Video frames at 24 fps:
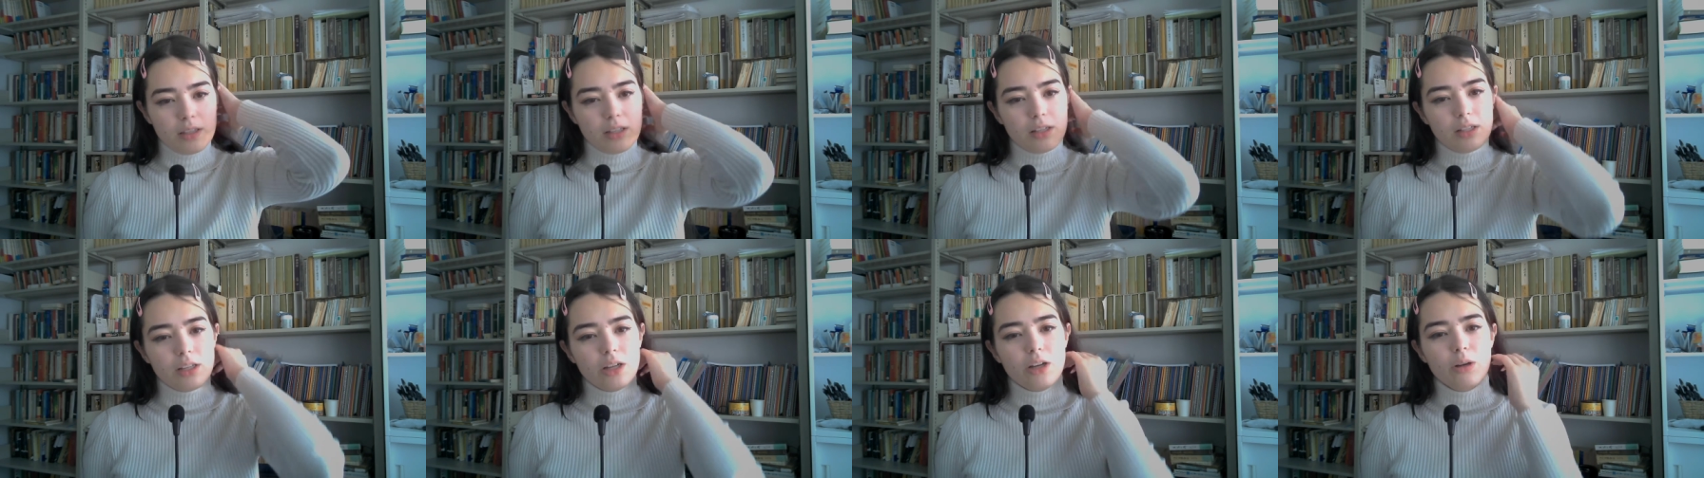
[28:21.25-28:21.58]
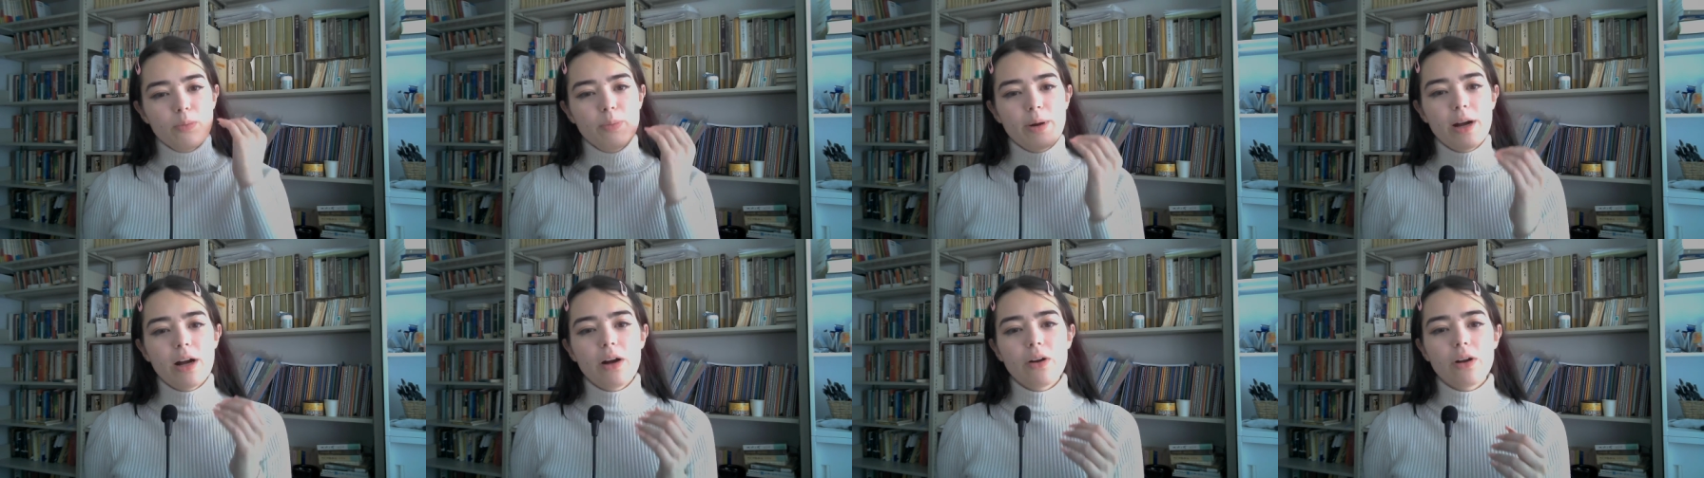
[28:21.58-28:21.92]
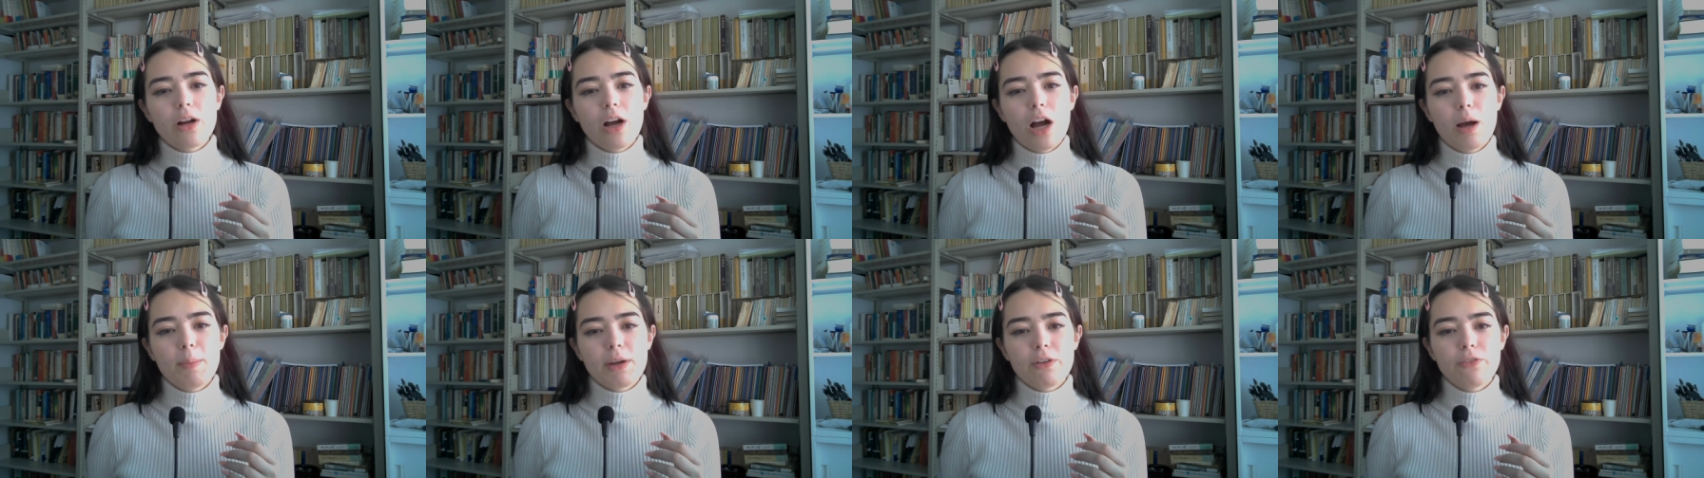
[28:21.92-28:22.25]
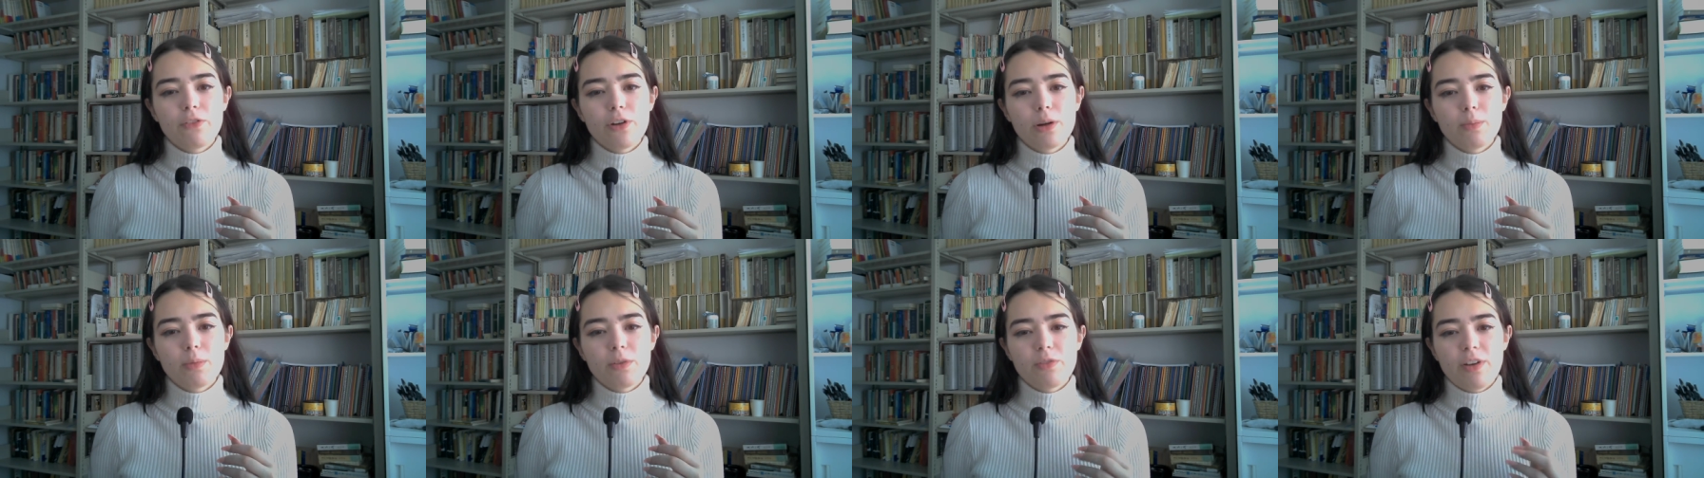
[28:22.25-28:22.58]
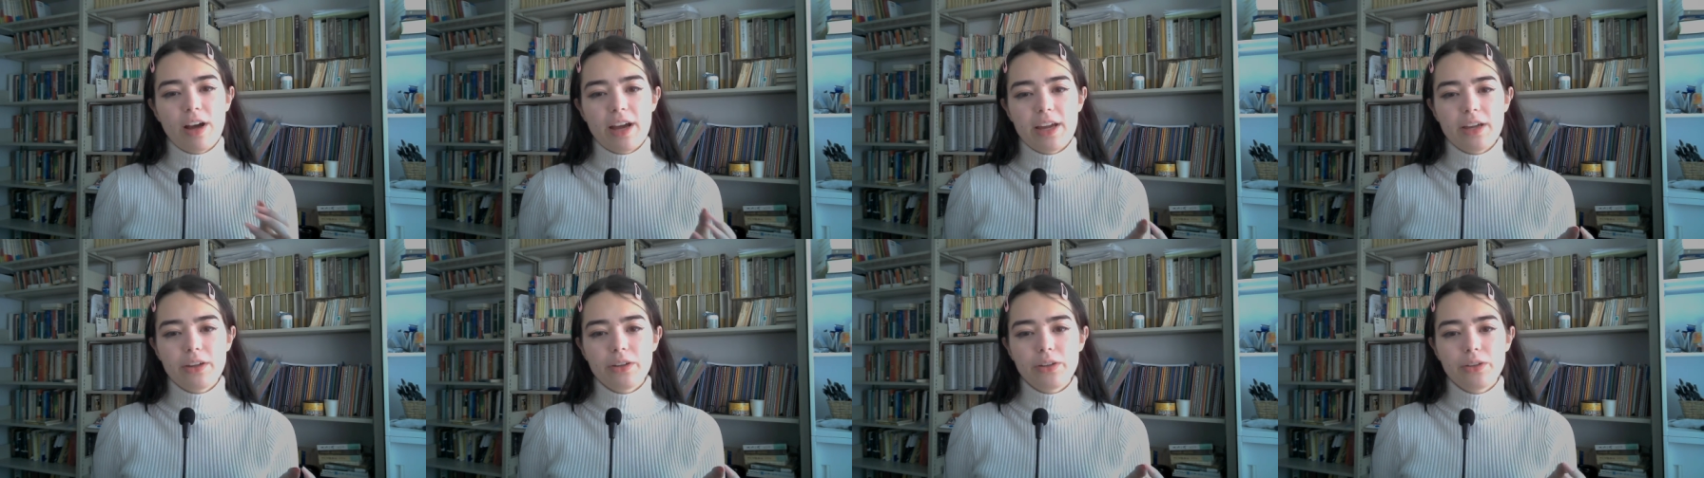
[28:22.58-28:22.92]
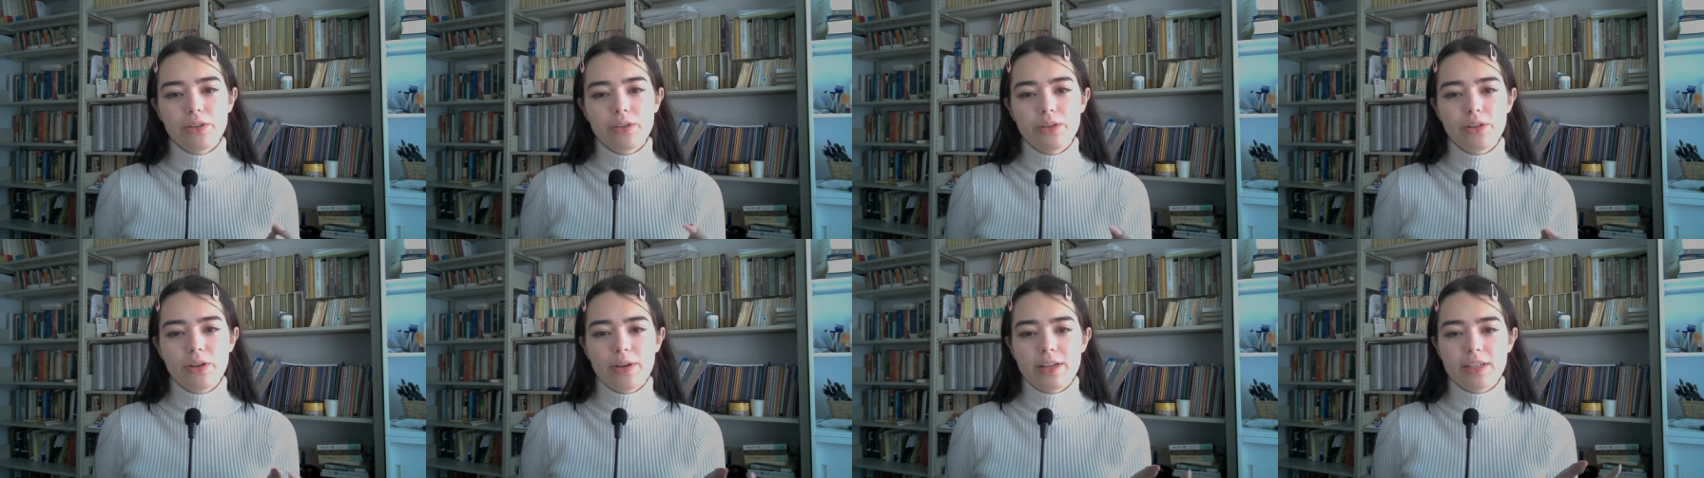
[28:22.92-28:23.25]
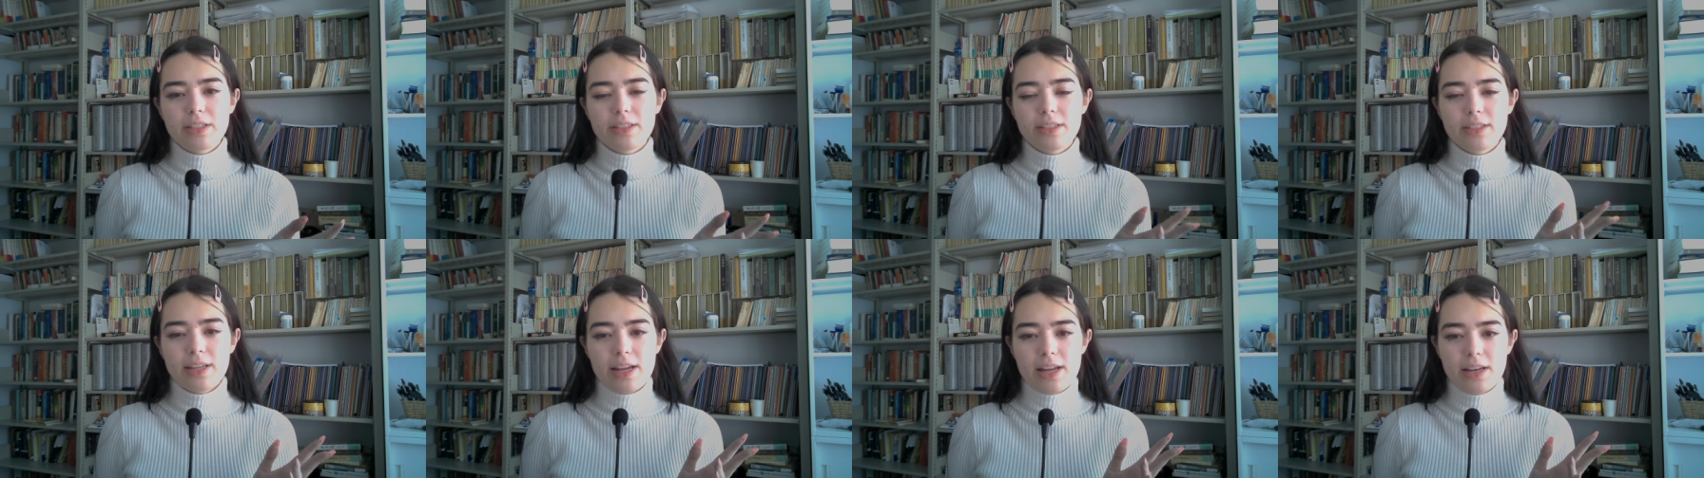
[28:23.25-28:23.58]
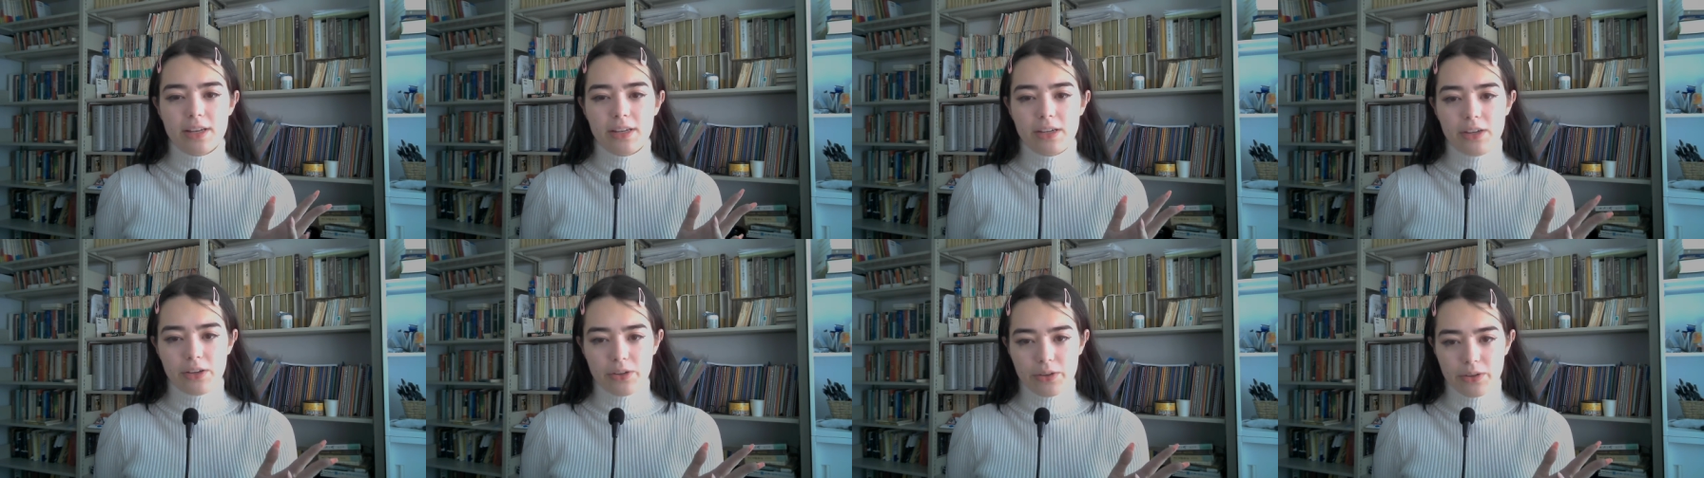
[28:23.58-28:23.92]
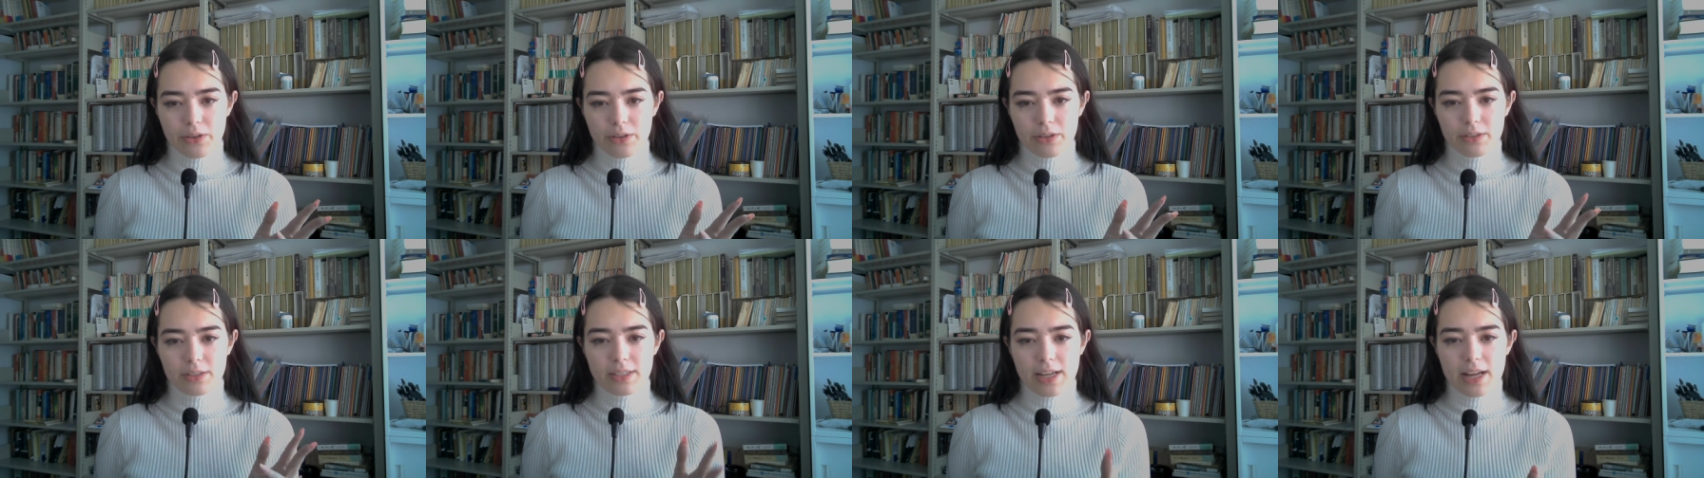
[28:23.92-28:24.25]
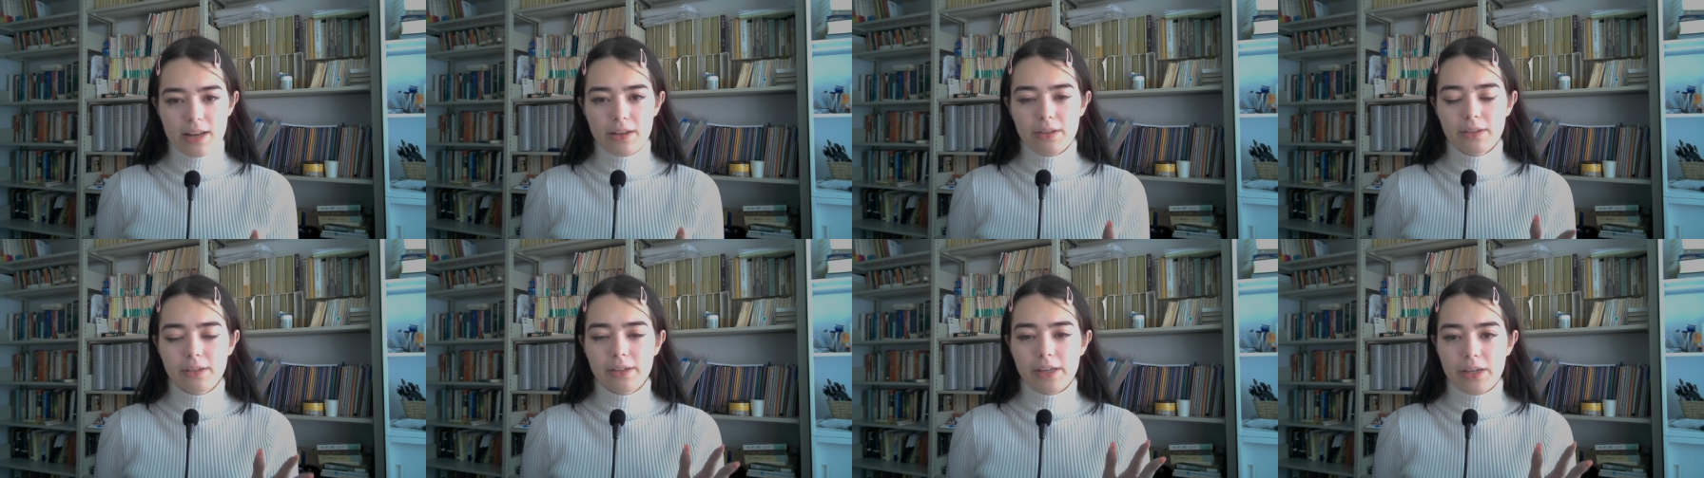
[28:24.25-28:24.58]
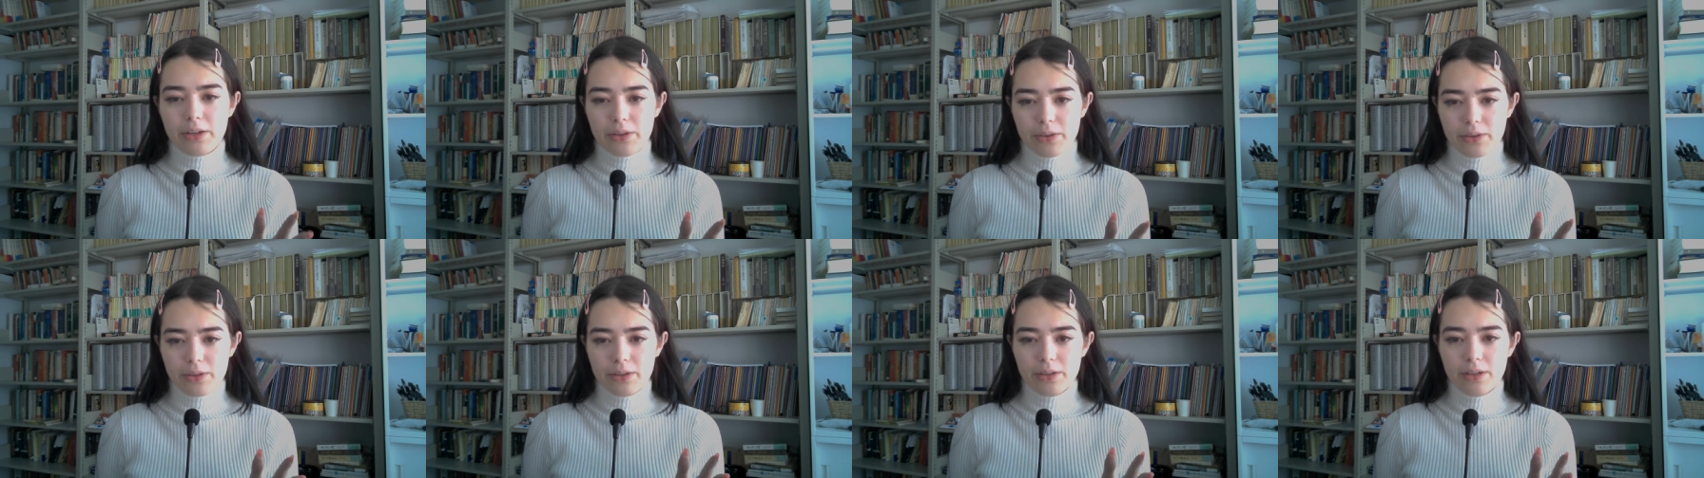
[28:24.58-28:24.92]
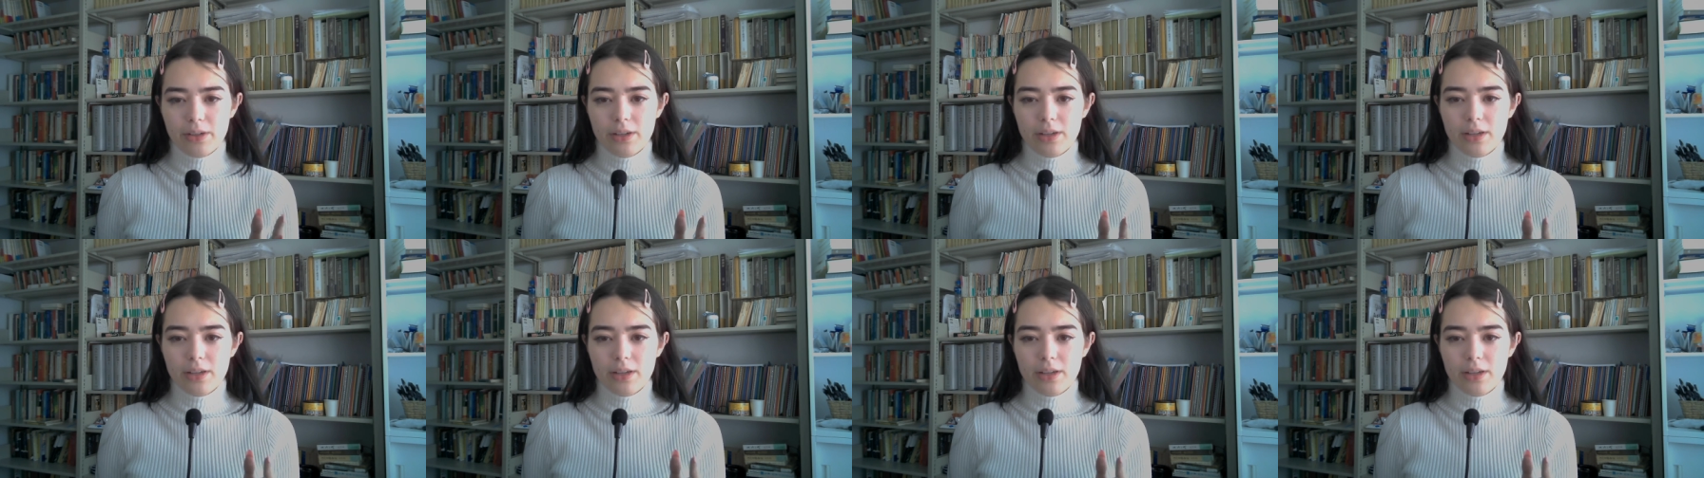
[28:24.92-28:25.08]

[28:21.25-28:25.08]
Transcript: The lowbrow comic form of haiku known as senryu, senryu